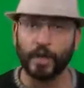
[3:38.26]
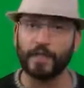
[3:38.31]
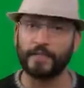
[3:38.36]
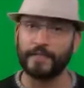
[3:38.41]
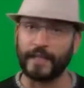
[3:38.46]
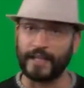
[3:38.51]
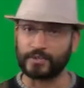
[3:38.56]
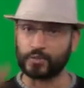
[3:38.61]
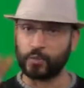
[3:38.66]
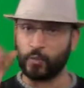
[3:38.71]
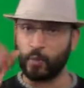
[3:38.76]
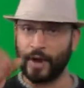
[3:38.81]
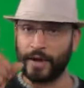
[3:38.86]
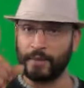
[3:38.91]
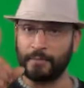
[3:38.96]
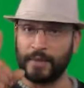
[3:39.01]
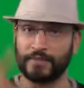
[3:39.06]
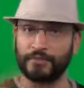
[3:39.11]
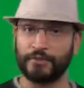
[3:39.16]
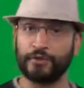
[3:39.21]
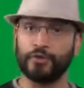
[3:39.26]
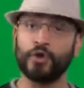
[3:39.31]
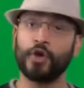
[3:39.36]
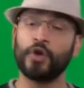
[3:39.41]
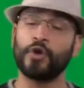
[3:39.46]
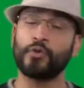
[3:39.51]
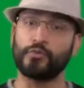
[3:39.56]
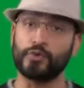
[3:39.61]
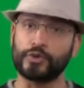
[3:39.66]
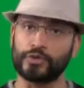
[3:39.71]
That's one method,
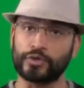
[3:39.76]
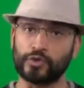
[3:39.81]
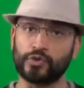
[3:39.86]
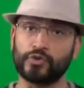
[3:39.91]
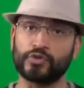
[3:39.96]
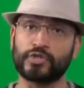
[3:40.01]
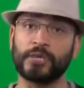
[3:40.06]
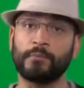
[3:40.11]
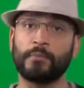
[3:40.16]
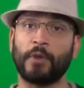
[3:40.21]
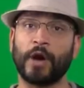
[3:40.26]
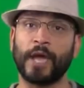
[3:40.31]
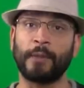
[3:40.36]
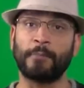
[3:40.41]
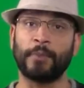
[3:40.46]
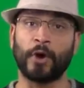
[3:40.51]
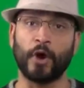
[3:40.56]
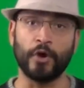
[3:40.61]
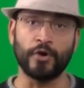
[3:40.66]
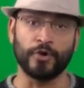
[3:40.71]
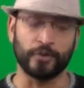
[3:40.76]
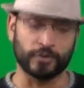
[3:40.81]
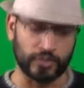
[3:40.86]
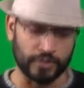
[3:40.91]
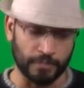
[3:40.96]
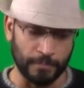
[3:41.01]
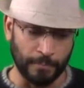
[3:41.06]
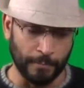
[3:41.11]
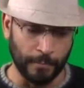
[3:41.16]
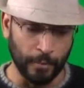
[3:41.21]
reducing my
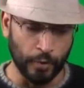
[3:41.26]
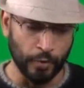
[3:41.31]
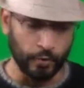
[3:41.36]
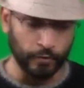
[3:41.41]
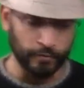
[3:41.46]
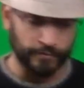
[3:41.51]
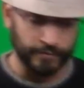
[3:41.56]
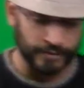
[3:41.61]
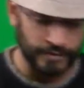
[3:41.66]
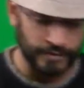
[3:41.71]
opponent's move